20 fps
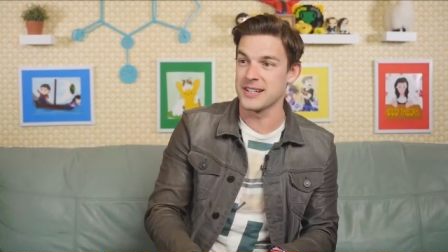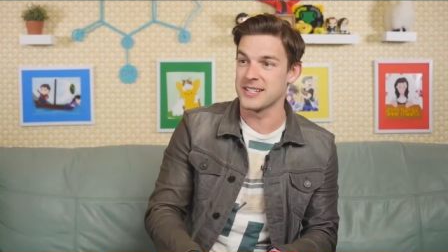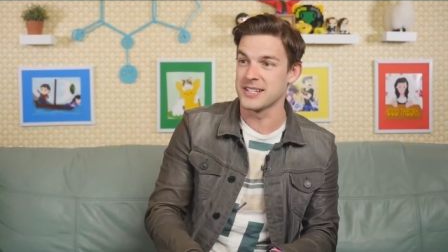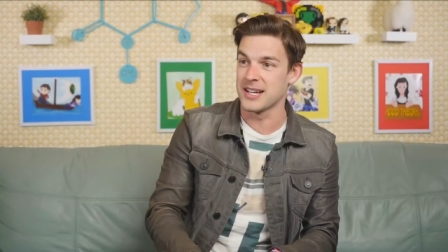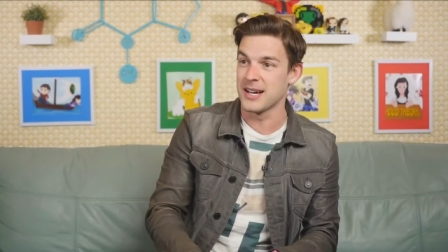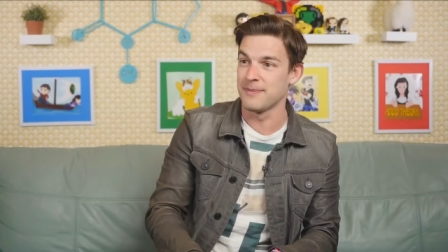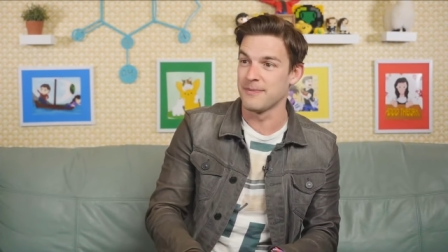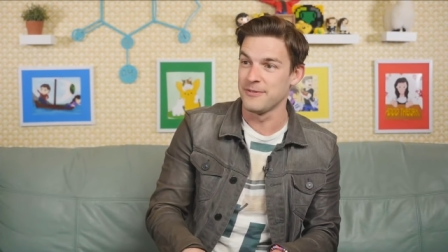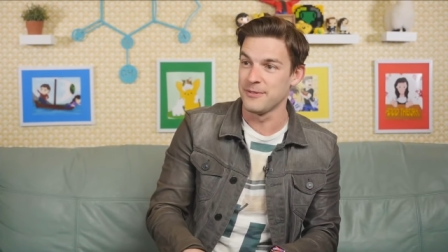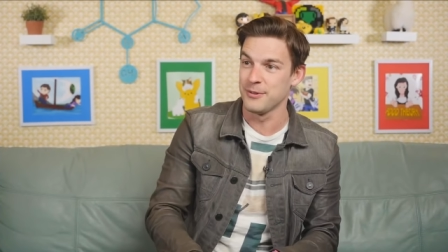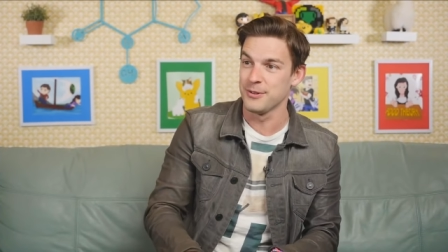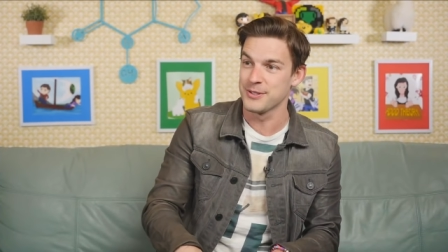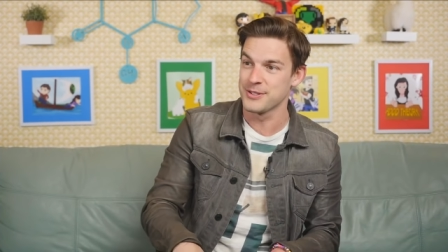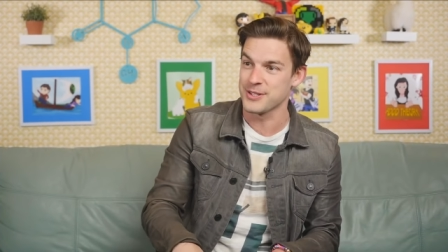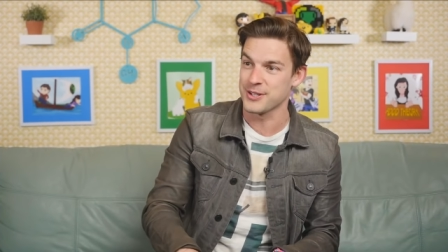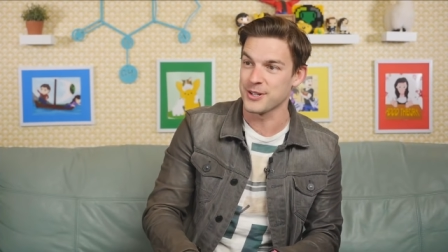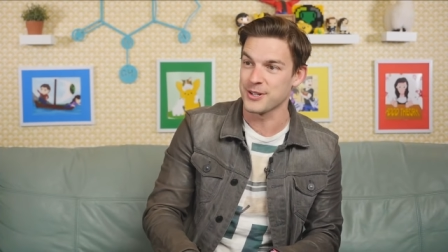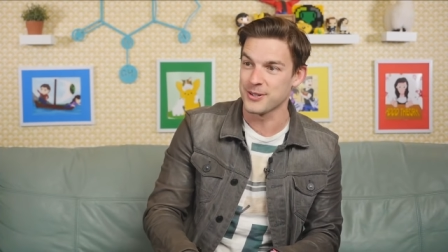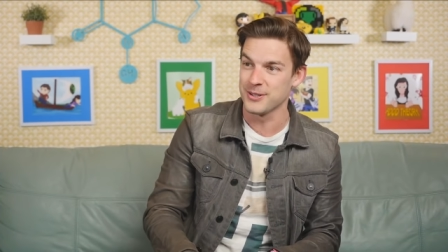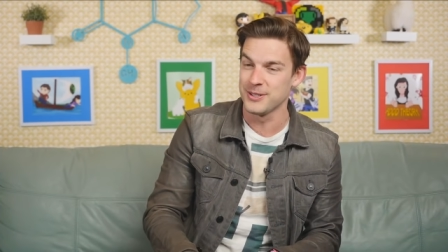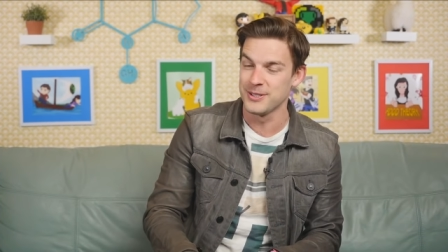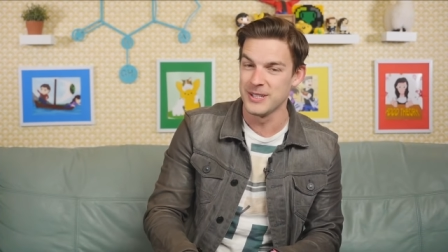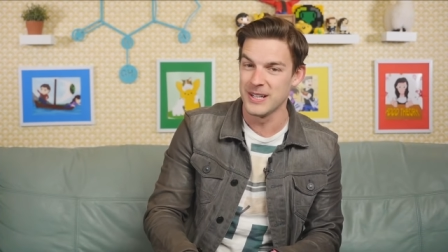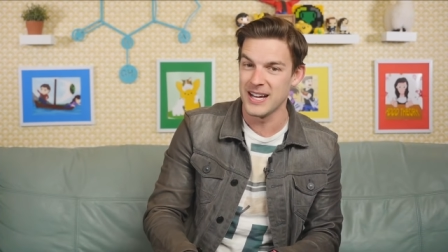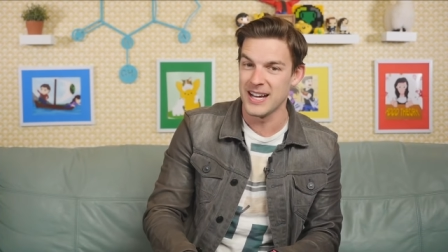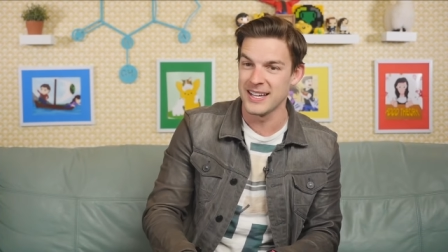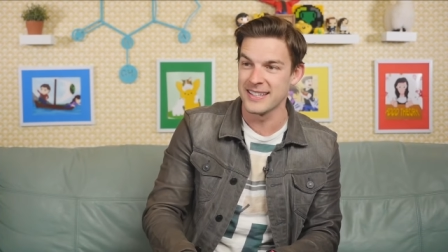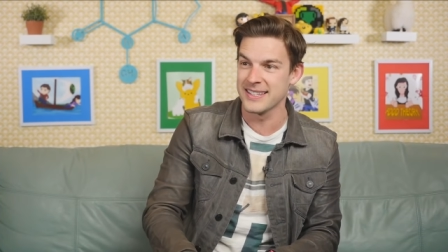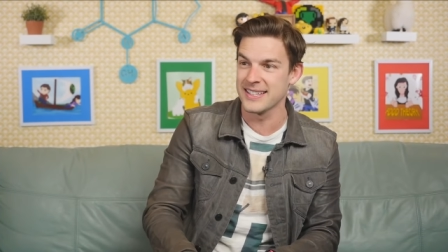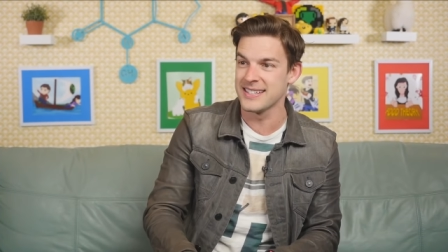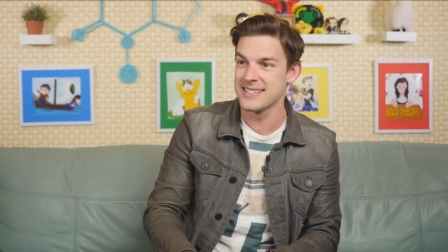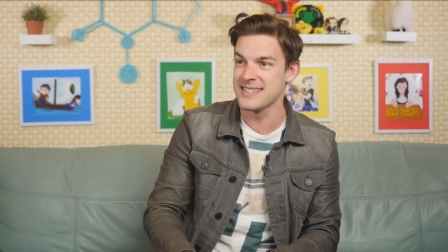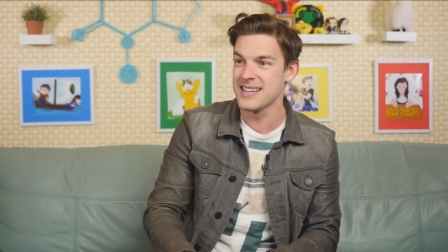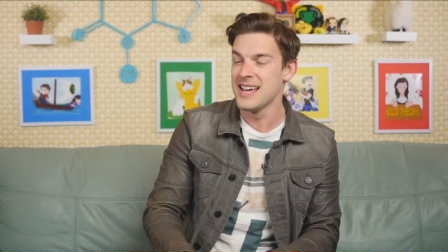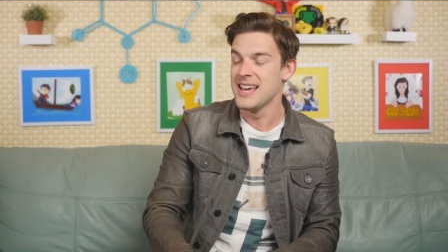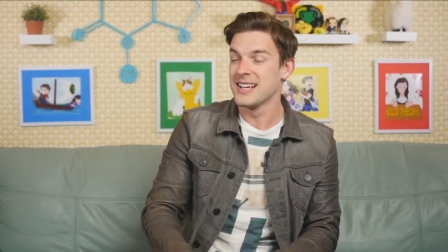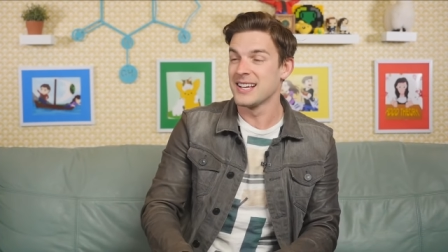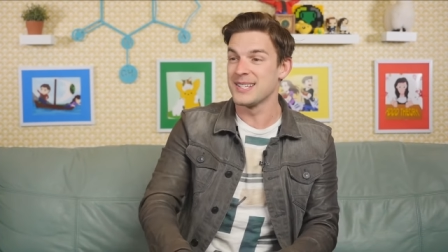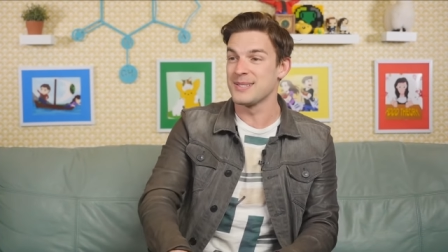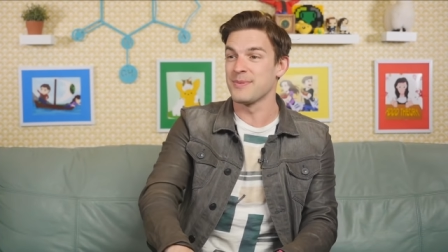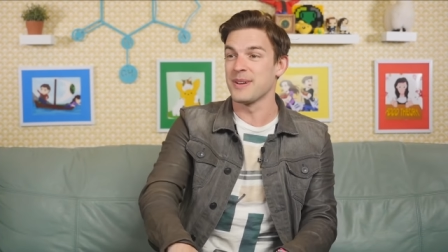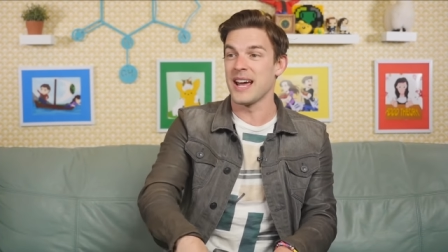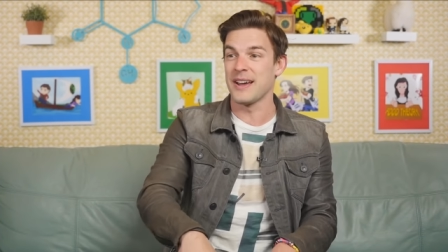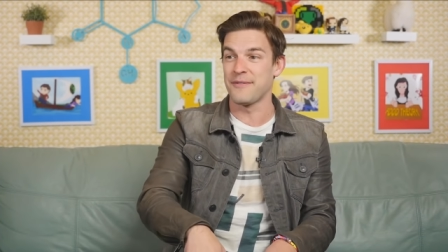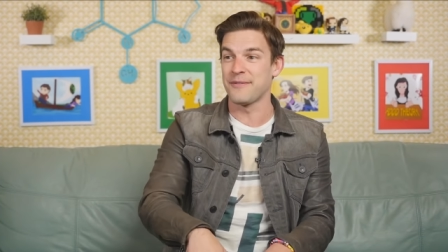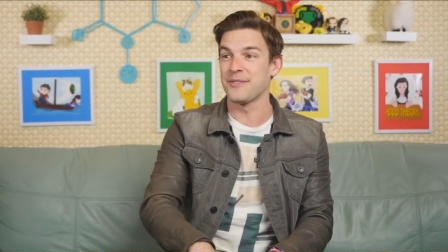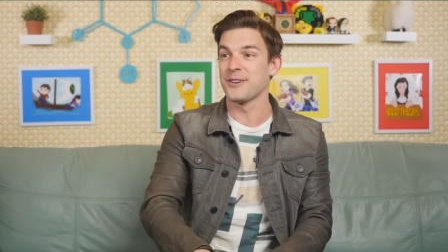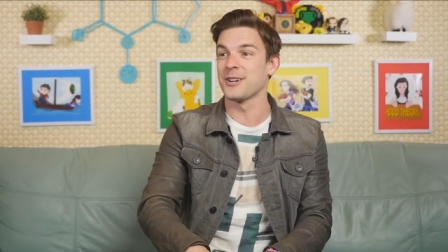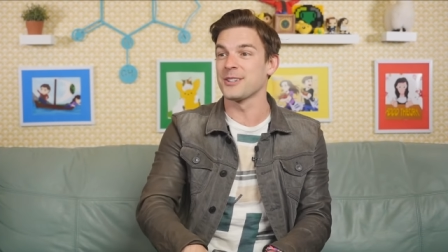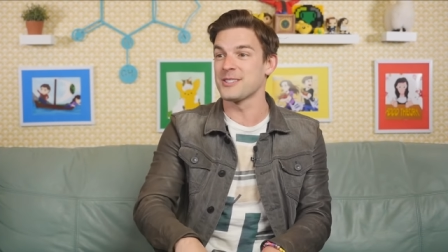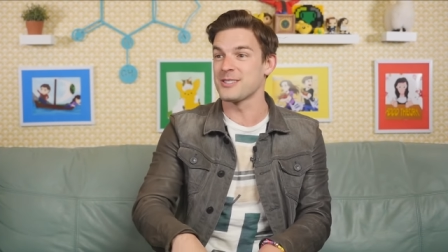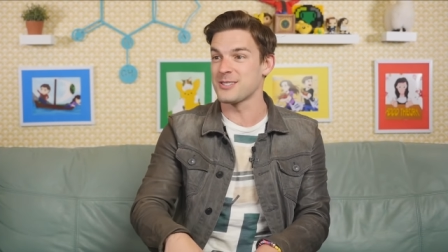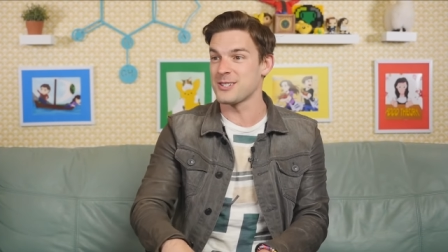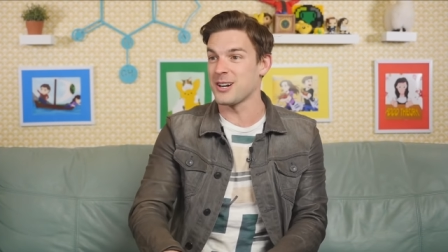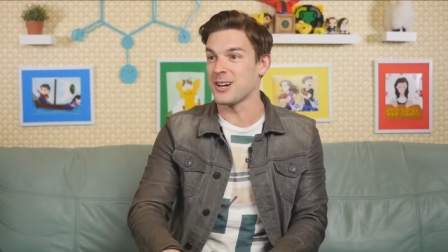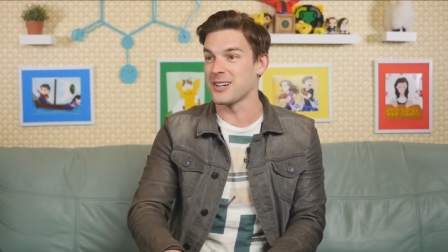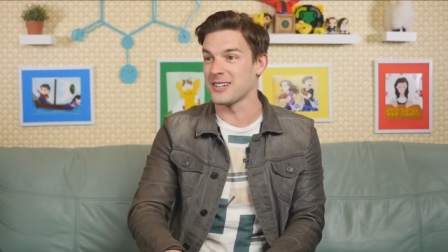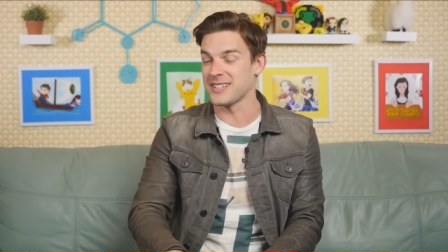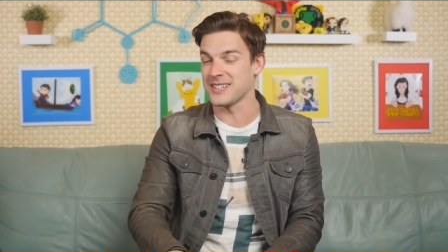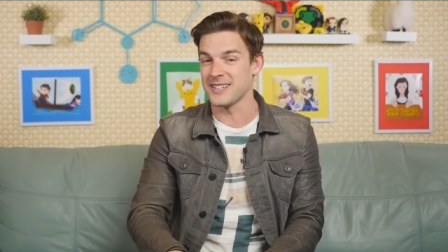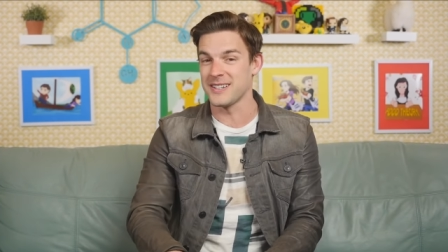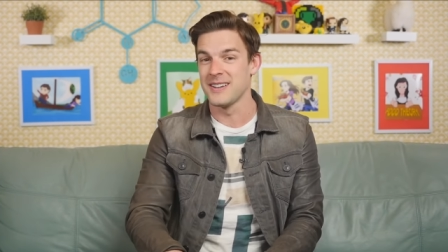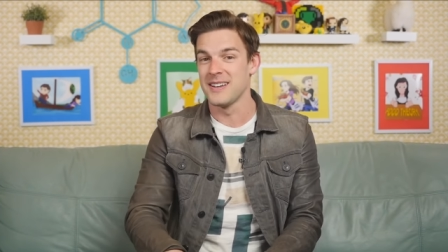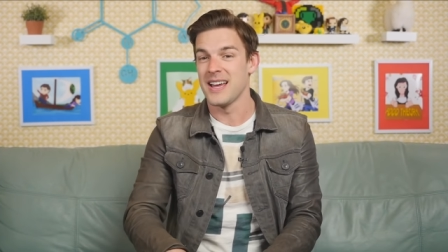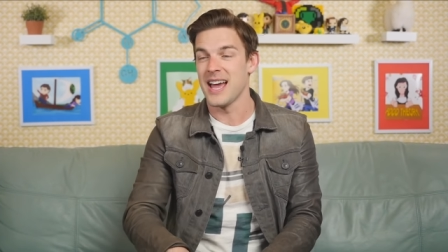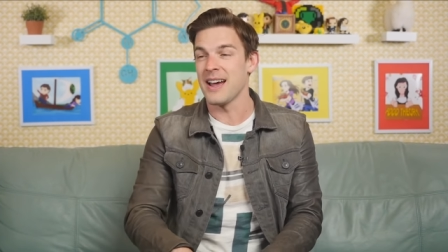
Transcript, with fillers: to come full circle on this, because when I first started,